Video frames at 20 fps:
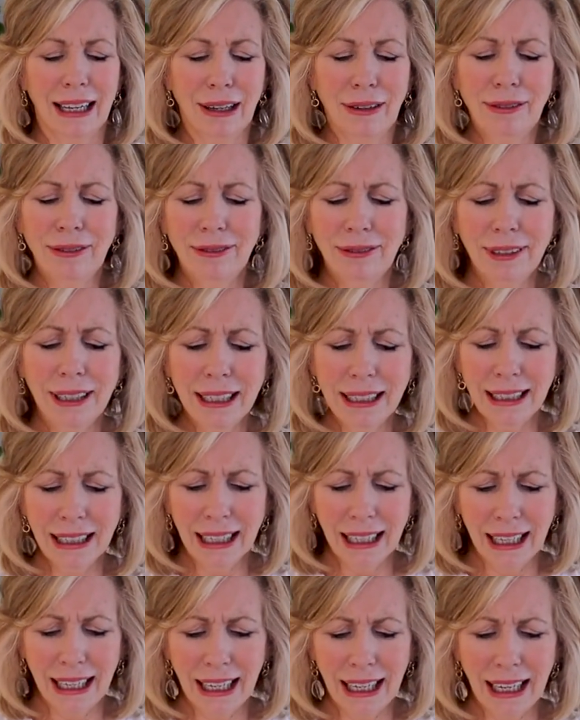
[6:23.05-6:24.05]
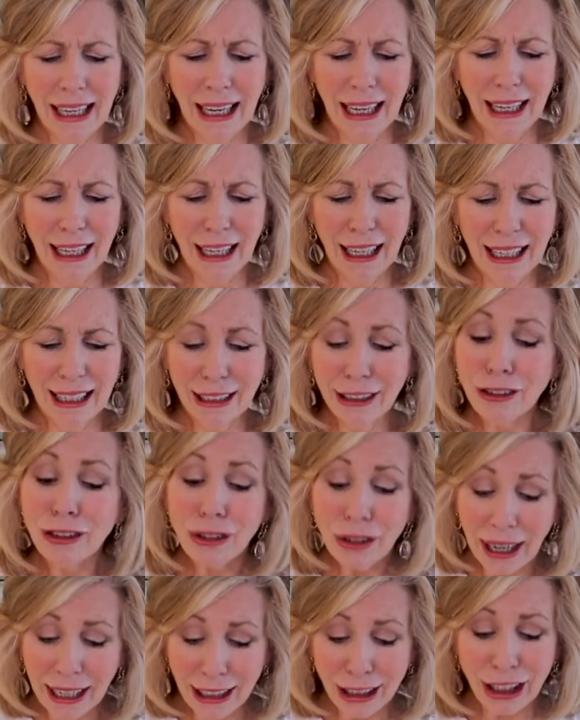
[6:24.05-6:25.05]
really uh
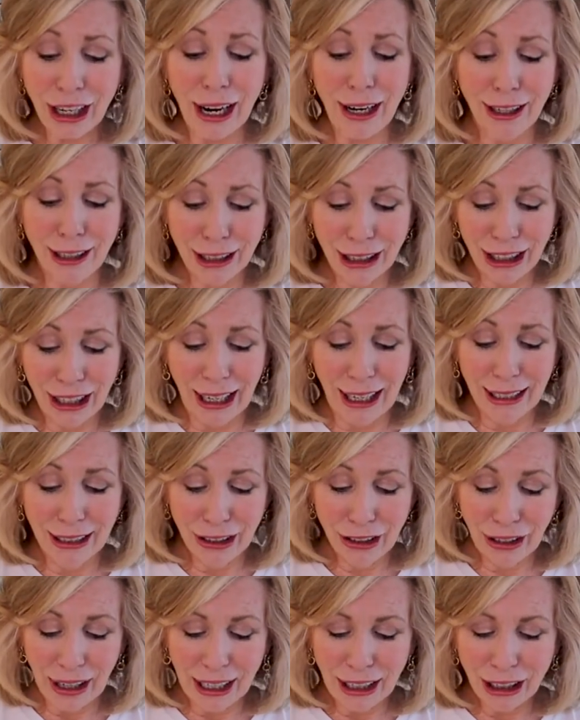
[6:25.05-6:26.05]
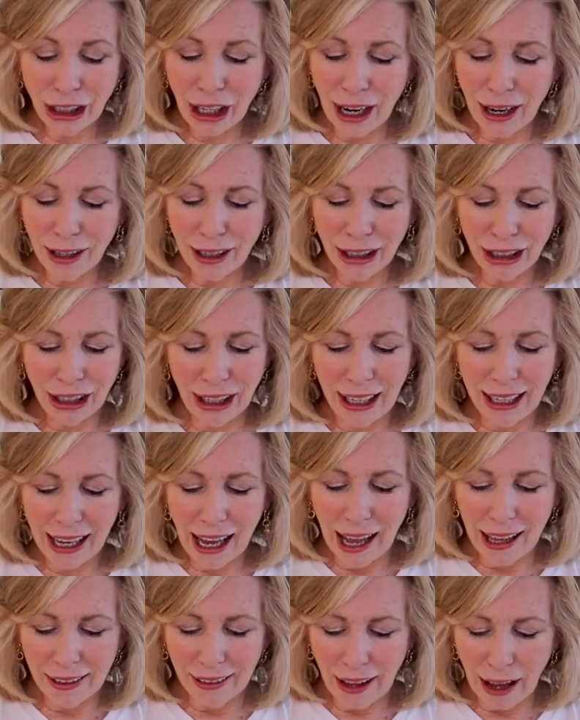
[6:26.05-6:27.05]
strange energy strange energy
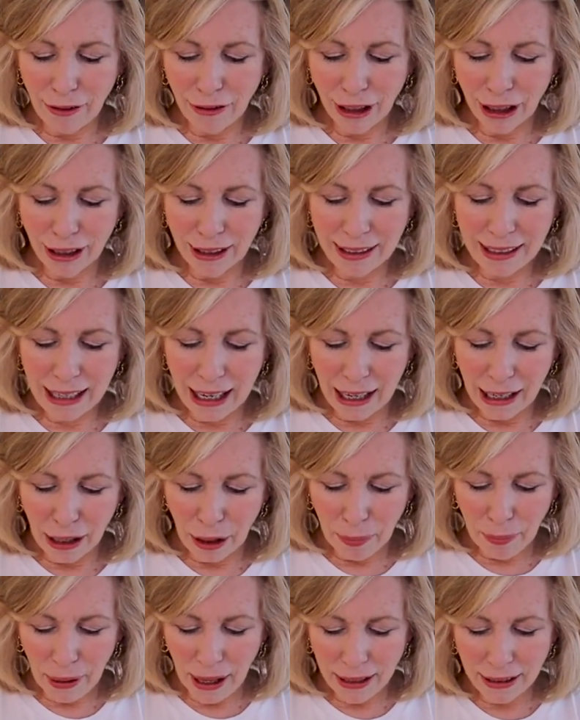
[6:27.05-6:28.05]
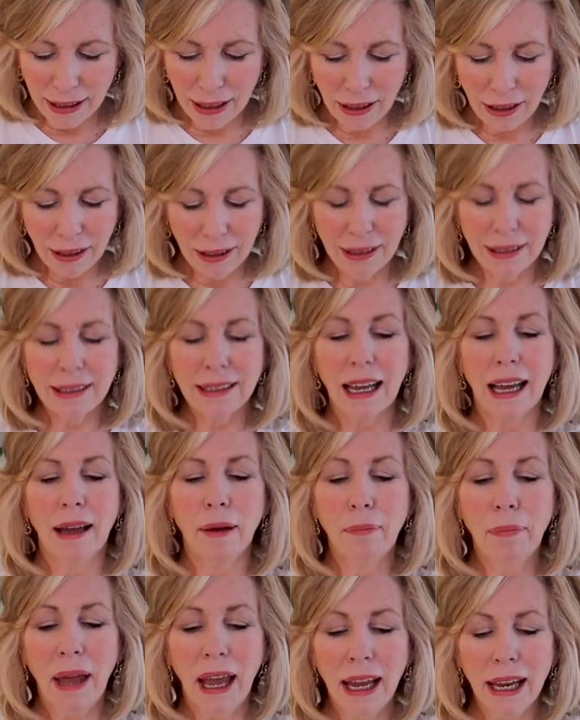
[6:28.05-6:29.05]
yeah lovers king of pentacles
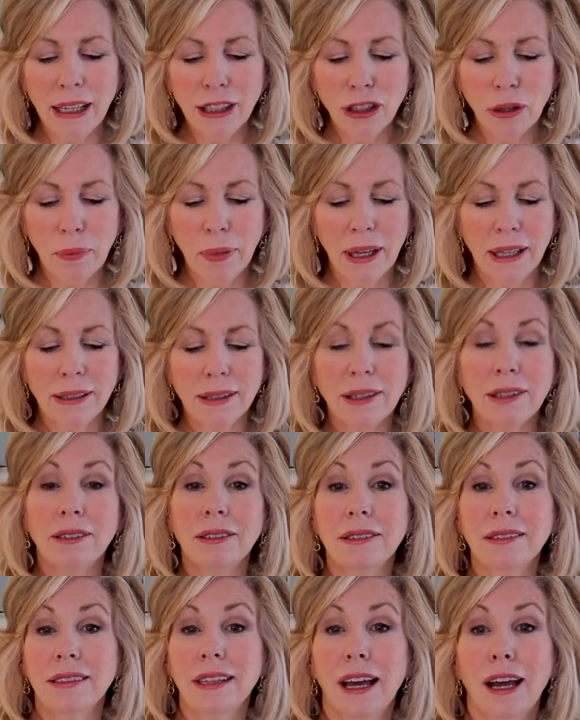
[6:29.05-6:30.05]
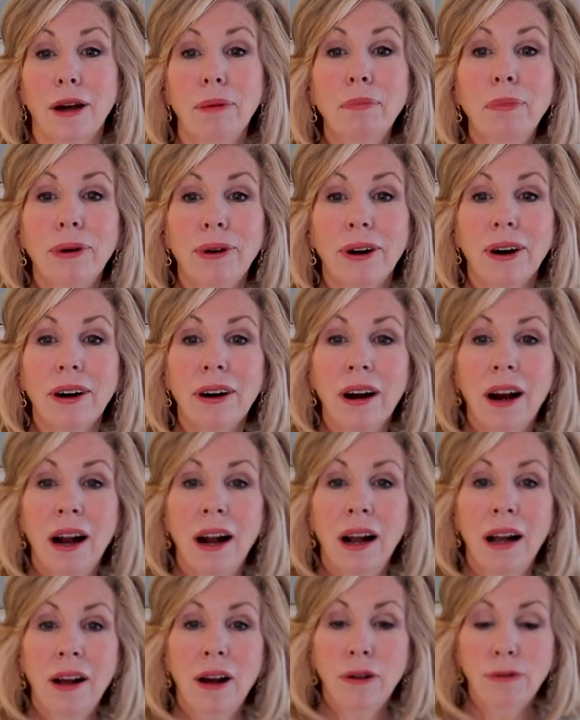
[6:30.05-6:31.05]
page of pentacles the emperor
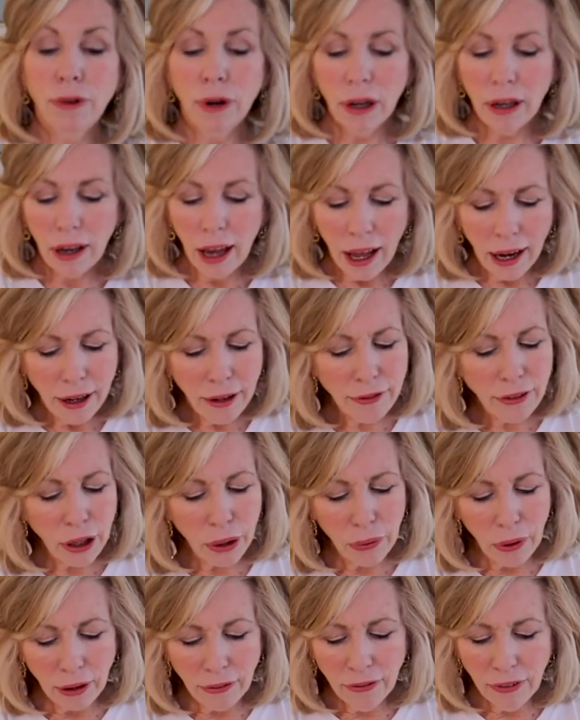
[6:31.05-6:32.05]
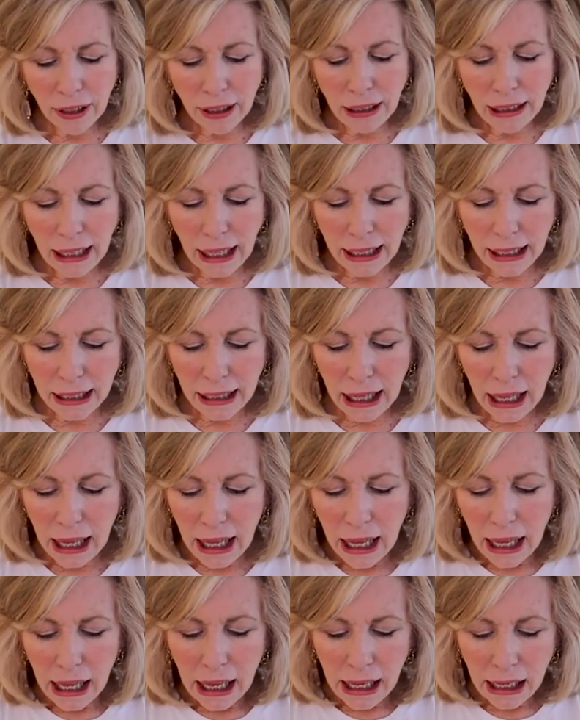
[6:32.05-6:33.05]
for a lot of you i feel like
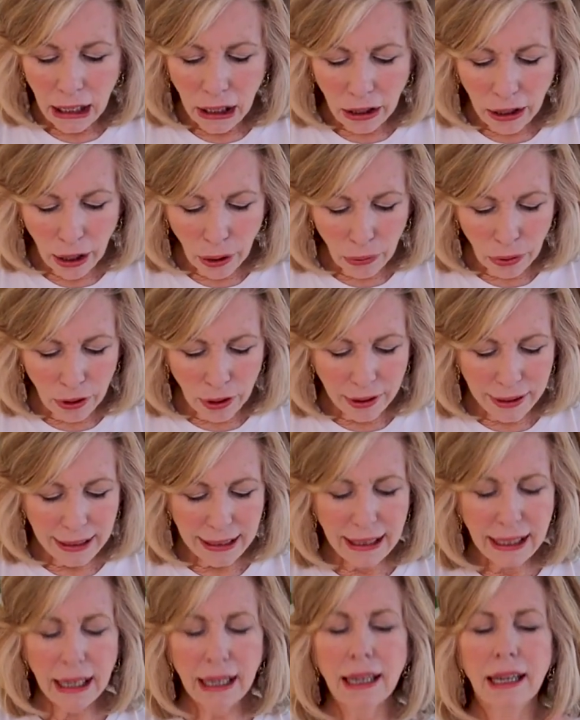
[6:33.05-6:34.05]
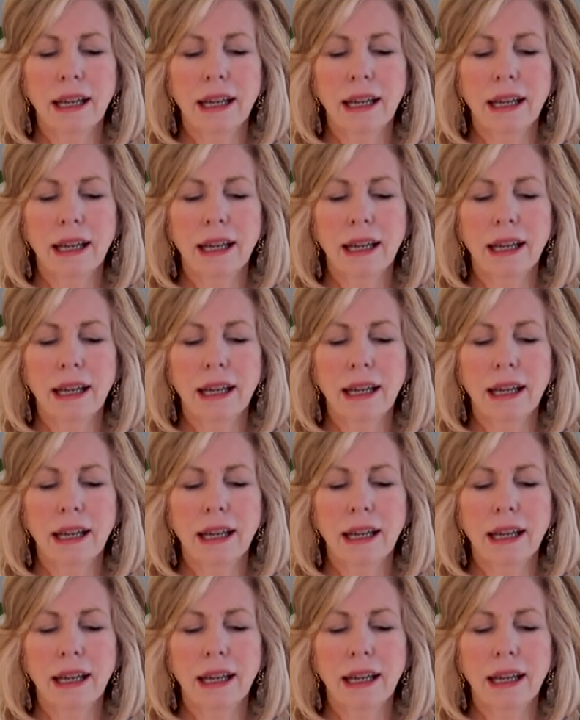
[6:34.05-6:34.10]
you know there's